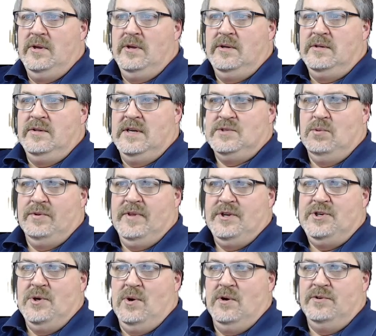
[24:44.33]
That's what they
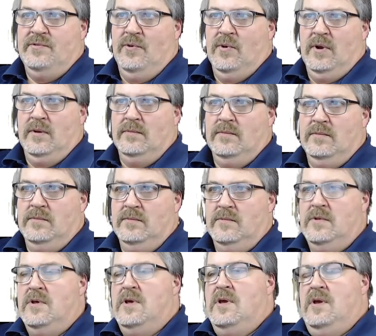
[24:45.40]
charge for it.
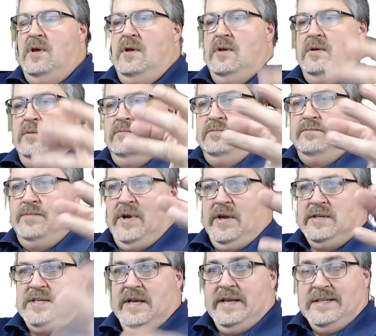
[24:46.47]
Because
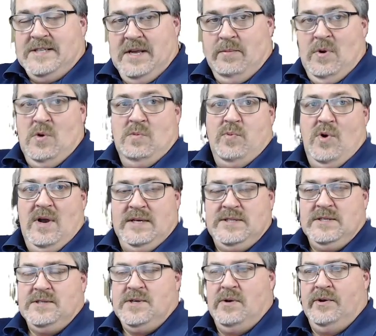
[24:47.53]
I can set my own
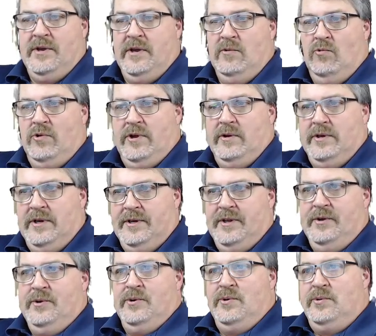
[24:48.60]
prices on it, what I'm going to
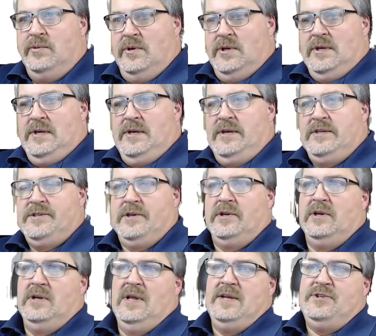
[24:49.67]
do is I'm going to
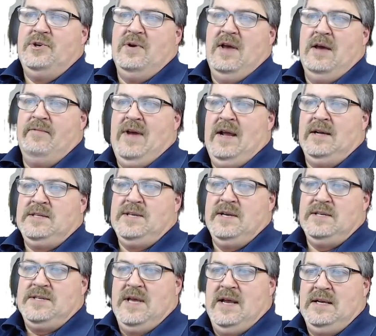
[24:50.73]
let you have
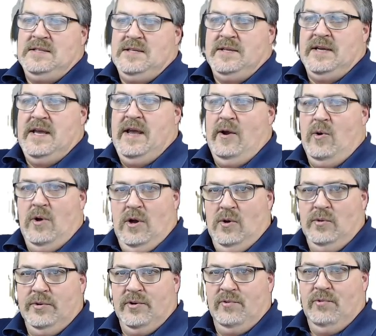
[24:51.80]
access as an account
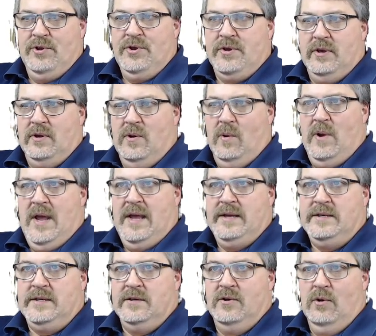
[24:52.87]
holder where you can
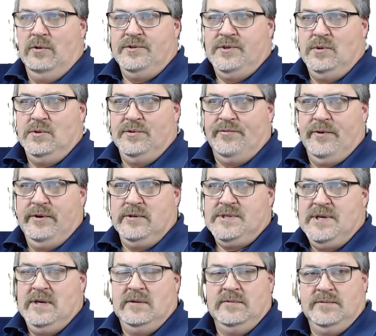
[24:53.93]
create growth tools for
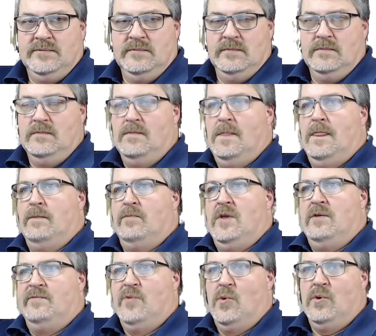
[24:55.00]
yourself
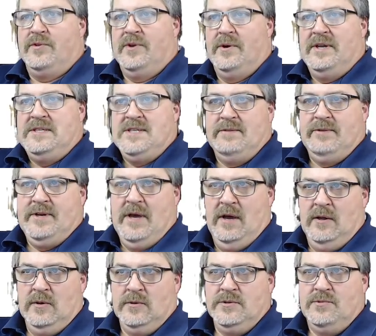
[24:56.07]
for
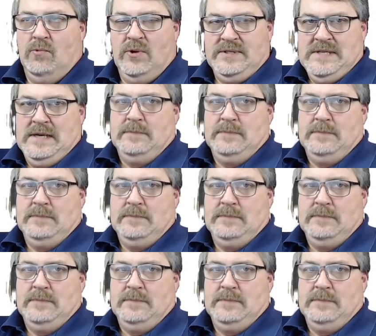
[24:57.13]
$37 one time.